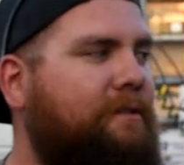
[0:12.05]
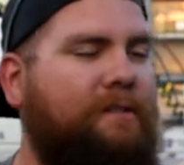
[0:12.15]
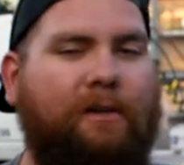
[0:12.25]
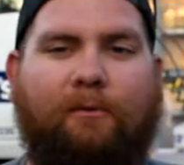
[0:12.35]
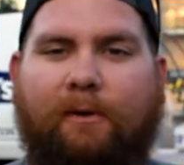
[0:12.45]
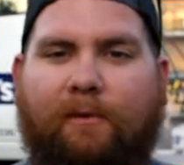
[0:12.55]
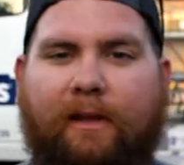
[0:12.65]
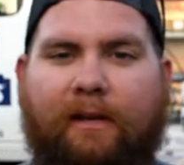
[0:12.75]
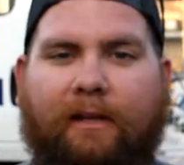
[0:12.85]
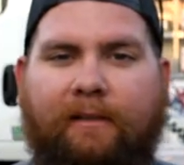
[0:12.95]
so
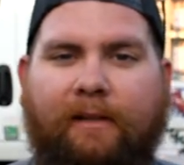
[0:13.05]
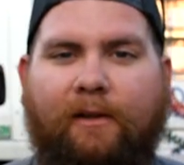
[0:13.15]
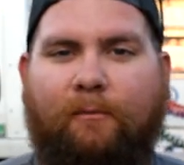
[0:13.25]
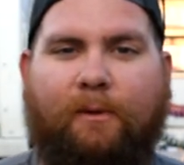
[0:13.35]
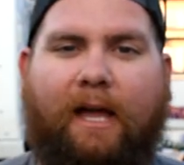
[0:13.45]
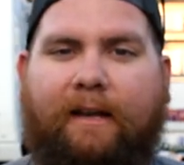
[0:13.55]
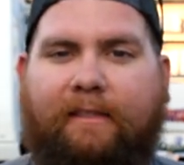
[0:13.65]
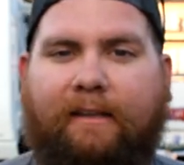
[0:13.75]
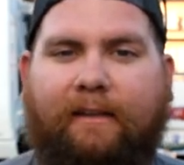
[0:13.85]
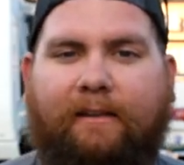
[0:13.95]
we're kind
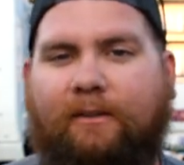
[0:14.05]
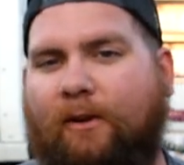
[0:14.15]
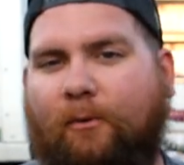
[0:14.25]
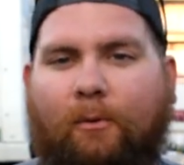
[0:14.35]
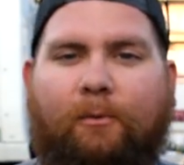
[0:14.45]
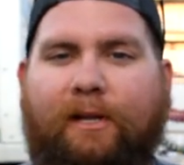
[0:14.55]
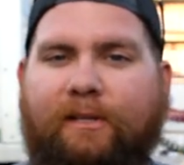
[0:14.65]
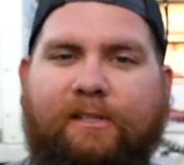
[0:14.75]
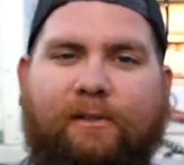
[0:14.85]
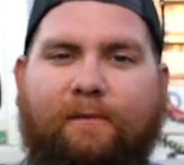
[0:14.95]
of thinking, you know, what are we
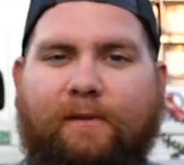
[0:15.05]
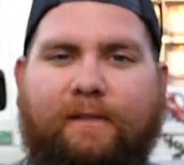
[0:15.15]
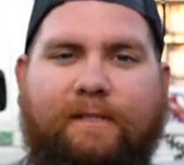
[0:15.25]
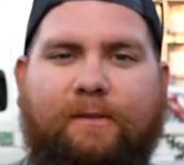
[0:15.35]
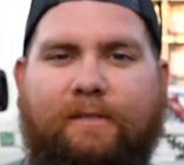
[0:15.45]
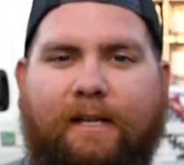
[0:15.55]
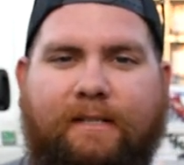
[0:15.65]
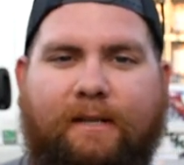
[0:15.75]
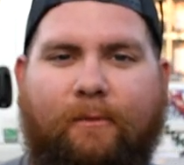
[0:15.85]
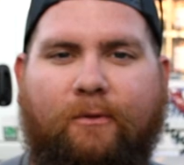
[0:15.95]
gonna do for the Tuesday
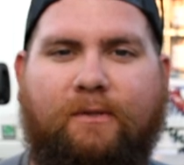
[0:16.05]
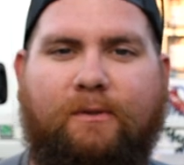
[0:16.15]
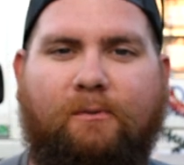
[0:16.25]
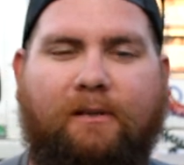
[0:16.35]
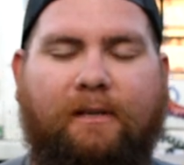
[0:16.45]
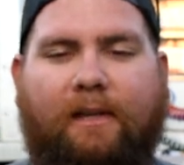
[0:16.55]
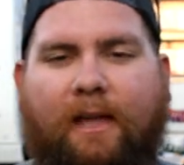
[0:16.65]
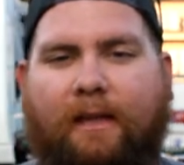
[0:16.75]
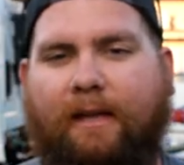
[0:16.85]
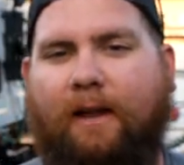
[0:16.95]
dump this week?
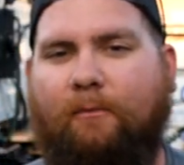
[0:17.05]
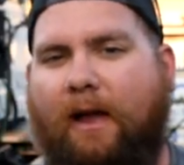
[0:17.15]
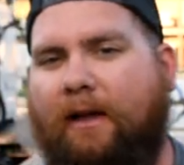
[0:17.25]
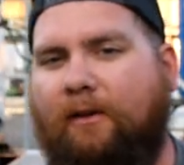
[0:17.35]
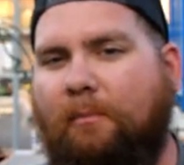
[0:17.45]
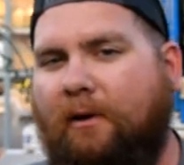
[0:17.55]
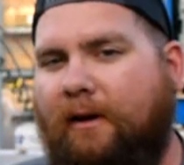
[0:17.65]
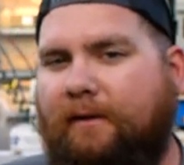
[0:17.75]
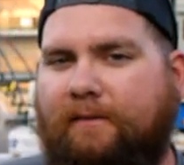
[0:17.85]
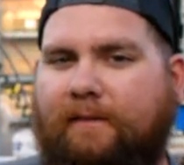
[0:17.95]
Kind of racking our
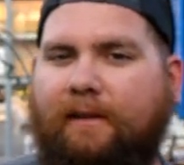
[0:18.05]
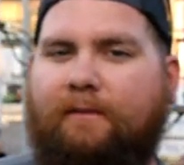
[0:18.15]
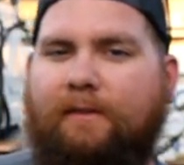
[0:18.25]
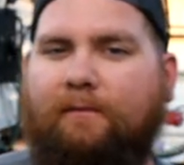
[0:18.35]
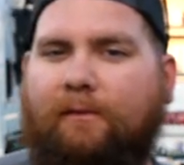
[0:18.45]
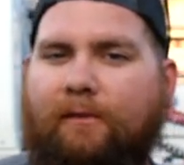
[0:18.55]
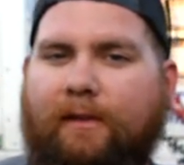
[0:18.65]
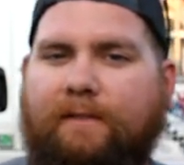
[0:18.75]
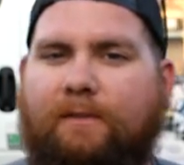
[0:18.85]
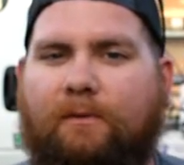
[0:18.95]
brains, thinking of different
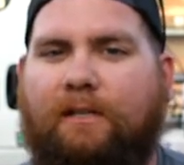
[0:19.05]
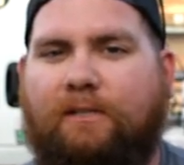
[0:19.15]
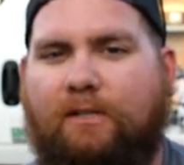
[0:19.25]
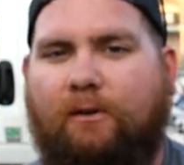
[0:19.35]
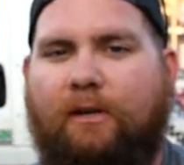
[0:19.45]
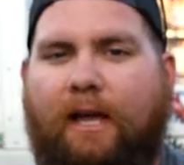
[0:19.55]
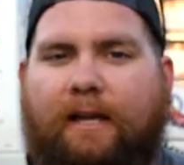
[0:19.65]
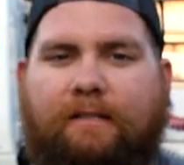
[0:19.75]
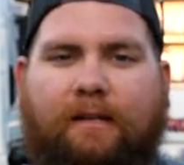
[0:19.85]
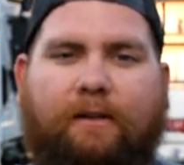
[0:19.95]
things that we could show you
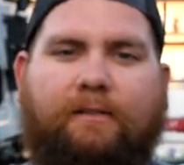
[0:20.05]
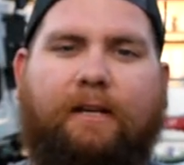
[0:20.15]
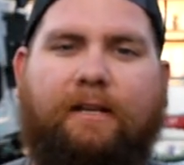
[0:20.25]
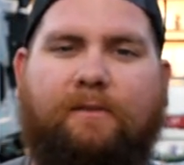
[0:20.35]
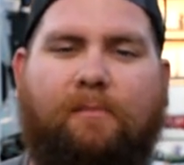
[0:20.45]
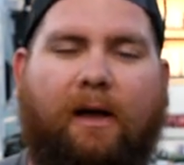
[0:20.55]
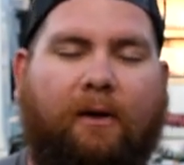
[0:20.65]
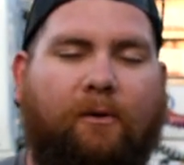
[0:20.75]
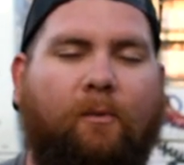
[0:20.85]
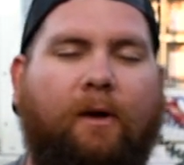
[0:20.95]
guys, talk to you guys
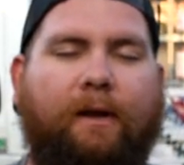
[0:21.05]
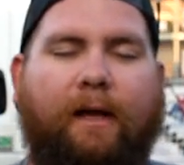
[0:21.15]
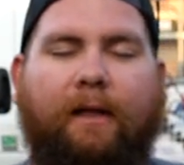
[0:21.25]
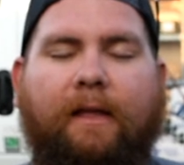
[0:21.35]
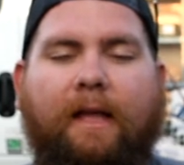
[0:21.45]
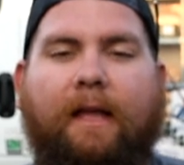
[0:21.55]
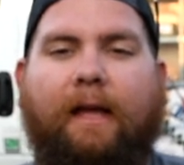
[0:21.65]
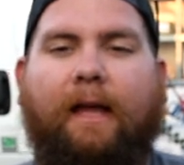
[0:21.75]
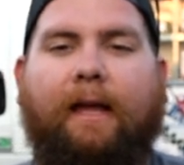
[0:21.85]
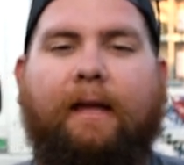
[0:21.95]
about or whatnot.
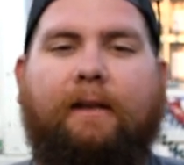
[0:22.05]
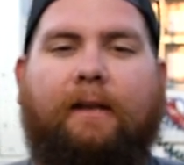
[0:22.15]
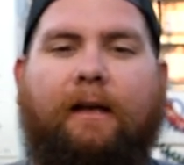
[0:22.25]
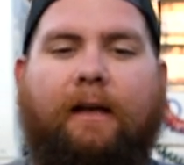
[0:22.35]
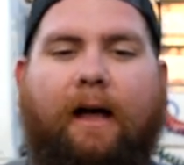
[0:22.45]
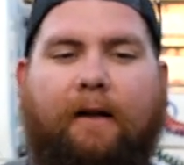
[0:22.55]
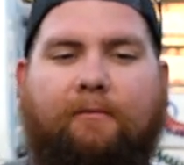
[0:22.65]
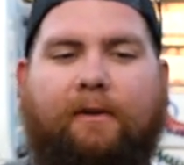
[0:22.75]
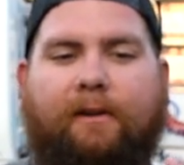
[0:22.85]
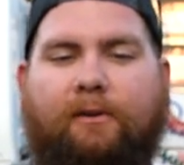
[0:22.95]
And I
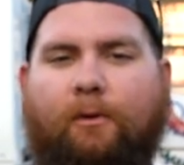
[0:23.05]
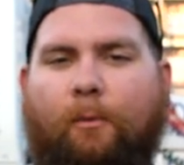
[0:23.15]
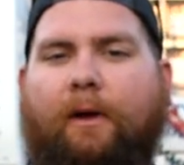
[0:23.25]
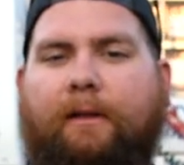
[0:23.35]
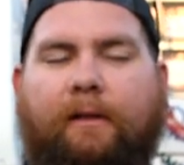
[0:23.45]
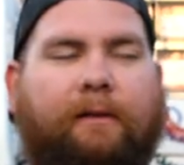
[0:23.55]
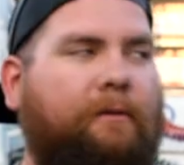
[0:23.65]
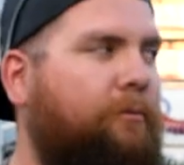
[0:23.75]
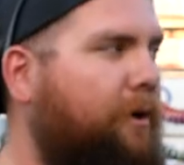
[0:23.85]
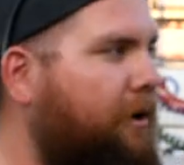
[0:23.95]
figured, you know what?
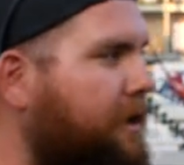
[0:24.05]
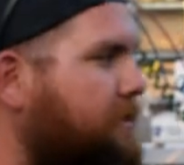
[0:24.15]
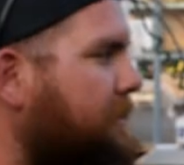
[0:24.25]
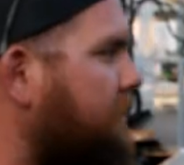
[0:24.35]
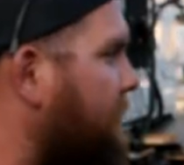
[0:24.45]
We're actually